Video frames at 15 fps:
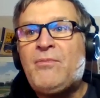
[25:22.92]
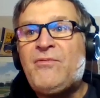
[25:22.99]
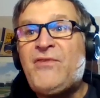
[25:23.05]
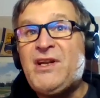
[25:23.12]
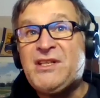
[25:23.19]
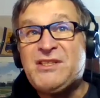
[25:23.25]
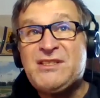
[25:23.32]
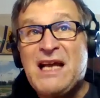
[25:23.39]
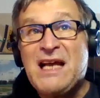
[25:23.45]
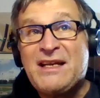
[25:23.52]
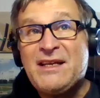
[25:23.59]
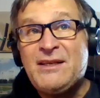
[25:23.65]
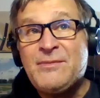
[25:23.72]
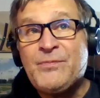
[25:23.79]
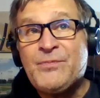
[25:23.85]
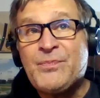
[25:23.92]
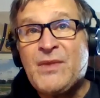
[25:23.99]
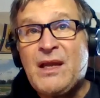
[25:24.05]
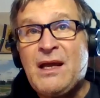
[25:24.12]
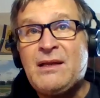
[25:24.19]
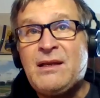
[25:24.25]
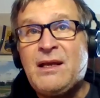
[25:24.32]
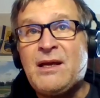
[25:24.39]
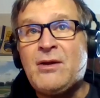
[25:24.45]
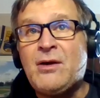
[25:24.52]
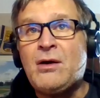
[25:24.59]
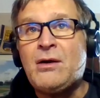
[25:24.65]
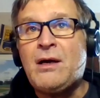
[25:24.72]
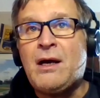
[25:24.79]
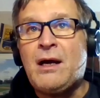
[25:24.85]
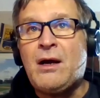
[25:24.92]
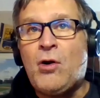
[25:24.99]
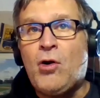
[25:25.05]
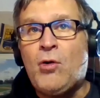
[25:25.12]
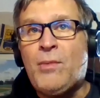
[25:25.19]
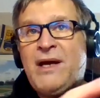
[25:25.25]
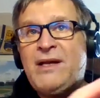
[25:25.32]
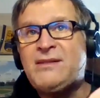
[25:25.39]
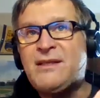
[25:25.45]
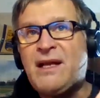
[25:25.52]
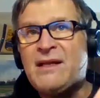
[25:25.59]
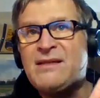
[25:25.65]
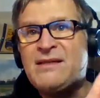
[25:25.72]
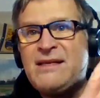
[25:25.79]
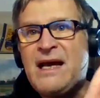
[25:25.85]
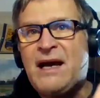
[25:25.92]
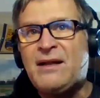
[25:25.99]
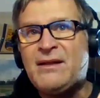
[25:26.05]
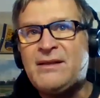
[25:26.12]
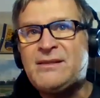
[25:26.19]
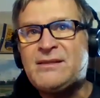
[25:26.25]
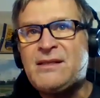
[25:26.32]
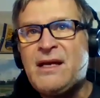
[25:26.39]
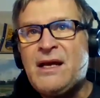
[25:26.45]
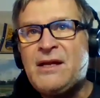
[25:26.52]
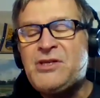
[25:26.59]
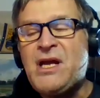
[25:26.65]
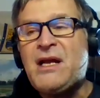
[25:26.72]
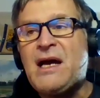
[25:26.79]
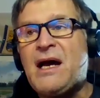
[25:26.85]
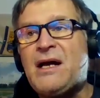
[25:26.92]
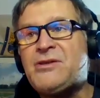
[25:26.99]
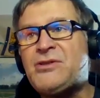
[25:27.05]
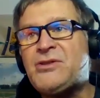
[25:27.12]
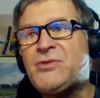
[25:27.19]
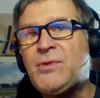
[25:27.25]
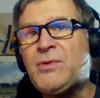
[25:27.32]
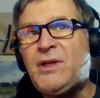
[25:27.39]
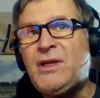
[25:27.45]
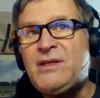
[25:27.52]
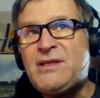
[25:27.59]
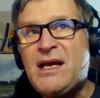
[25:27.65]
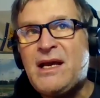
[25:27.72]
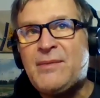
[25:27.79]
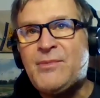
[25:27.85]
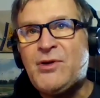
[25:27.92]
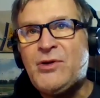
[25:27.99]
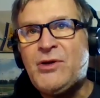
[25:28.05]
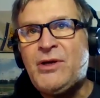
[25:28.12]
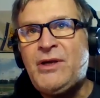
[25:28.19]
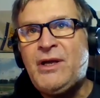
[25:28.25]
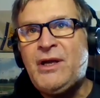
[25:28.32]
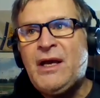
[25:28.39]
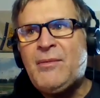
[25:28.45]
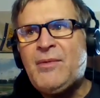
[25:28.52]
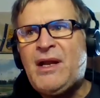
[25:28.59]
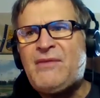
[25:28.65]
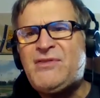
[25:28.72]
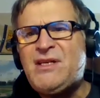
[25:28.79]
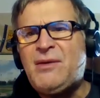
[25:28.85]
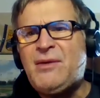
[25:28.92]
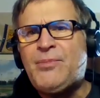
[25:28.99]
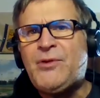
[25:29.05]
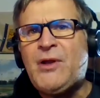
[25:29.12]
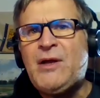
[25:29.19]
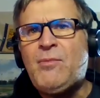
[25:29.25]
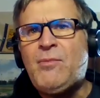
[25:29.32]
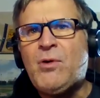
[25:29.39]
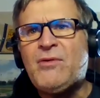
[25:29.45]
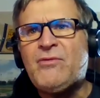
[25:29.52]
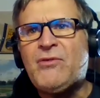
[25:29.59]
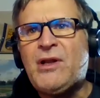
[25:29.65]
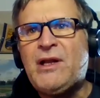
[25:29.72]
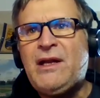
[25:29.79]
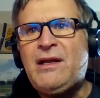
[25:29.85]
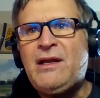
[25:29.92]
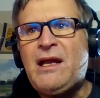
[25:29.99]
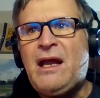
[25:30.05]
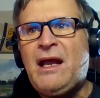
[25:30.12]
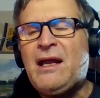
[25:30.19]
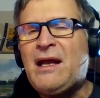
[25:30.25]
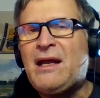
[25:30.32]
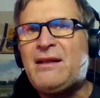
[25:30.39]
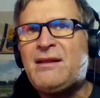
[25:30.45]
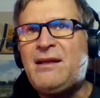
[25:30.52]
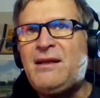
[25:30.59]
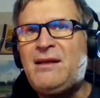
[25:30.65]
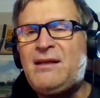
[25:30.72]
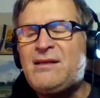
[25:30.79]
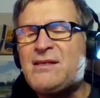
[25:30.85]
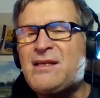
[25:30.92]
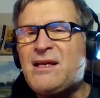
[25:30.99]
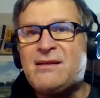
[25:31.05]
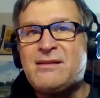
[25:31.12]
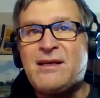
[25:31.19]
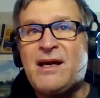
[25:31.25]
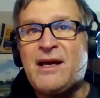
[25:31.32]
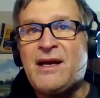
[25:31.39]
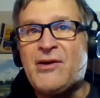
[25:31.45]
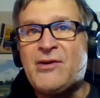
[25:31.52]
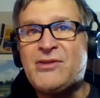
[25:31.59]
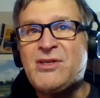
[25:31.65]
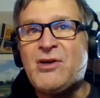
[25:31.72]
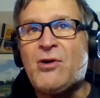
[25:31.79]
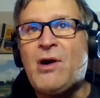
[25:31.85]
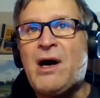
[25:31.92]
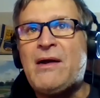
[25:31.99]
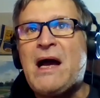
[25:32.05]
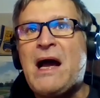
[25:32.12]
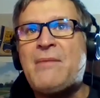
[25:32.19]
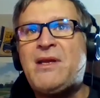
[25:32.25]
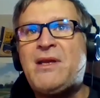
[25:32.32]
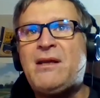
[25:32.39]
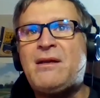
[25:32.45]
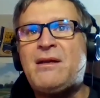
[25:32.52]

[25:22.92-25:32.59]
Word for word: finish second and get home ice against Dallas. Jake Oettinger is really damn good, but I've seen him play more of late, and I think he's getting tired. So I, am gotta